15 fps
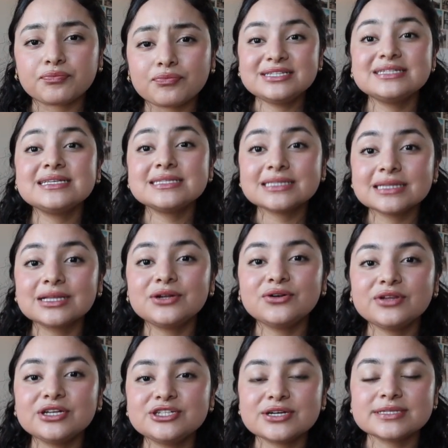This is
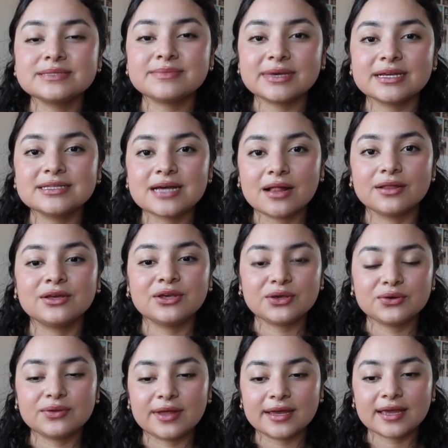literally just me telling
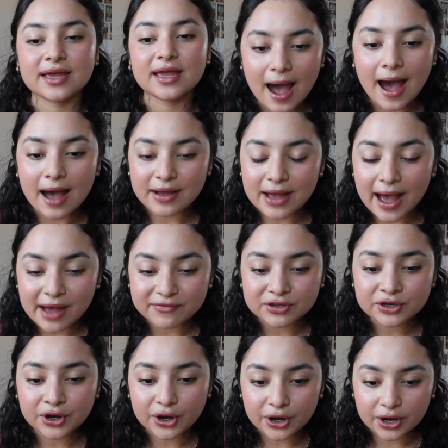you, like,
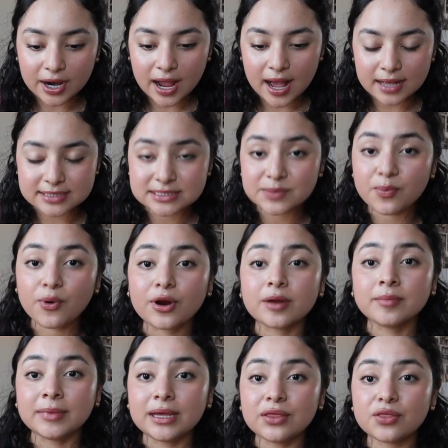having her
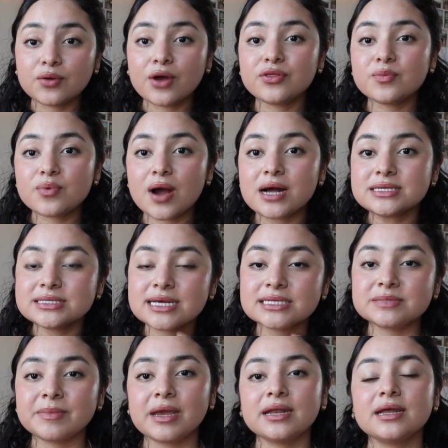support me throughout the
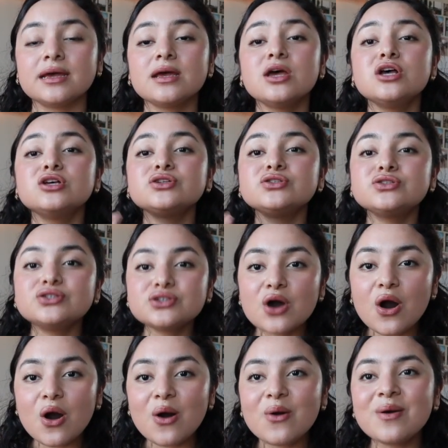process made it
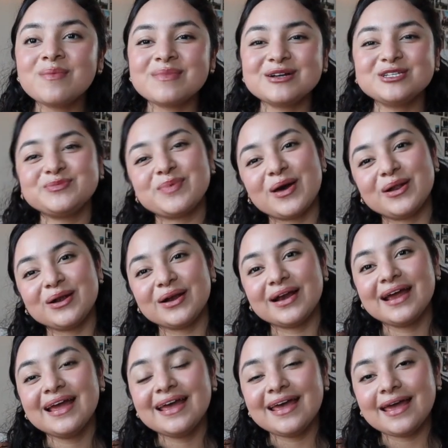so much
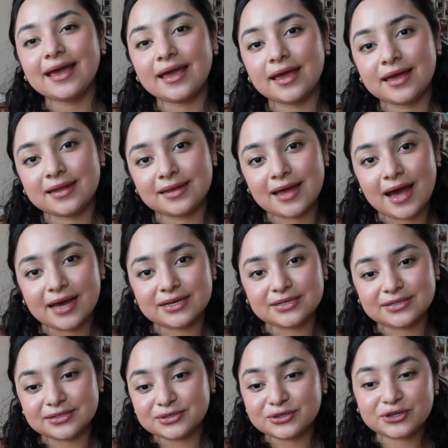better, and
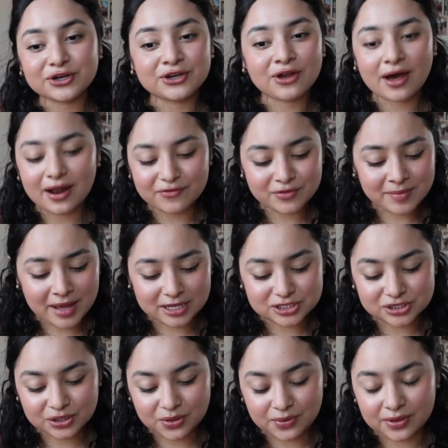I could not have
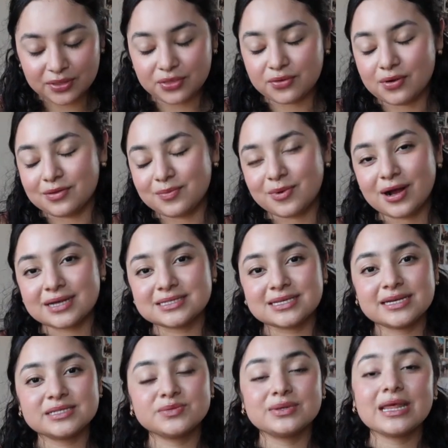imagined going through the
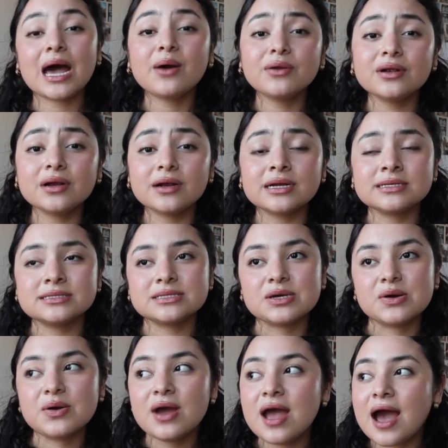process without her. And
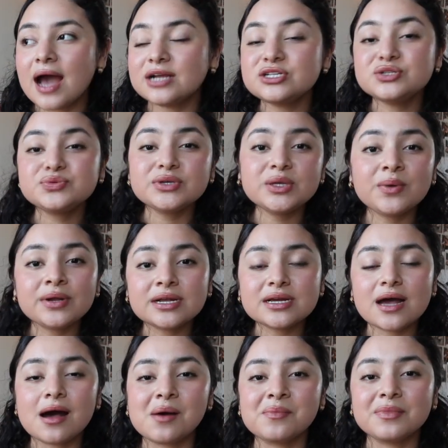so I just really want
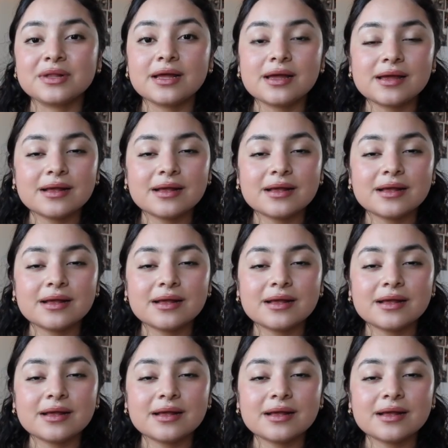to